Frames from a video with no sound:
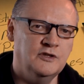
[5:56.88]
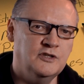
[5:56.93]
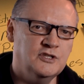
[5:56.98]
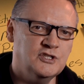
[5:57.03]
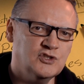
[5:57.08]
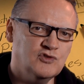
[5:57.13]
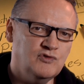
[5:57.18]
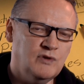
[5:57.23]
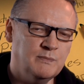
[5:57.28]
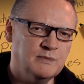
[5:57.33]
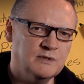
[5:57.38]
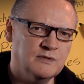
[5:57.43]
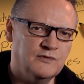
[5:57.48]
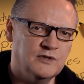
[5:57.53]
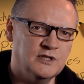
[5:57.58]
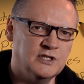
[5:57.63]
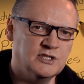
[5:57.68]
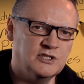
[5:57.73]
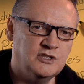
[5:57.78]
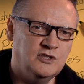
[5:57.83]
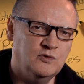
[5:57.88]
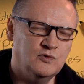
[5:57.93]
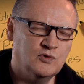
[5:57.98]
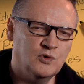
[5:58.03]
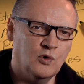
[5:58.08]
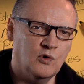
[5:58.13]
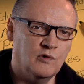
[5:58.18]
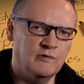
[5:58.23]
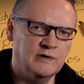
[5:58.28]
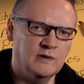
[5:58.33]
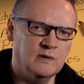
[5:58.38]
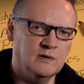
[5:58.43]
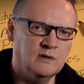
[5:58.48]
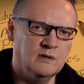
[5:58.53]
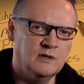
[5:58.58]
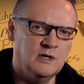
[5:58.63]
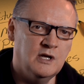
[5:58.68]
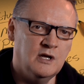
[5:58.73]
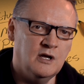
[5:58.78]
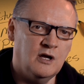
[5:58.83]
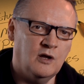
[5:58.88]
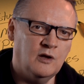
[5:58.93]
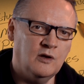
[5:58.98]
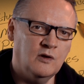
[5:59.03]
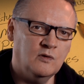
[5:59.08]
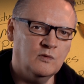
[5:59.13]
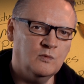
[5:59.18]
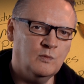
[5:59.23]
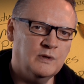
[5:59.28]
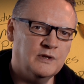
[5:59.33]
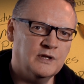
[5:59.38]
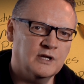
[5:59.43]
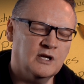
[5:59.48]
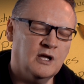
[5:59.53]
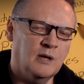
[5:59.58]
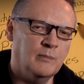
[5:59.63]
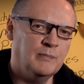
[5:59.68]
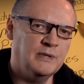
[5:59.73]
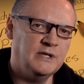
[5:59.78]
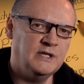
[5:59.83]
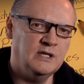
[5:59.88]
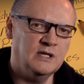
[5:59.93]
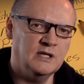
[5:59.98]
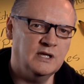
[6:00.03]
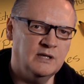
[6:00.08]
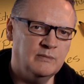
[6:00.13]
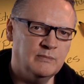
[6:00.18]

The scripts for this tutorial, along with accompanying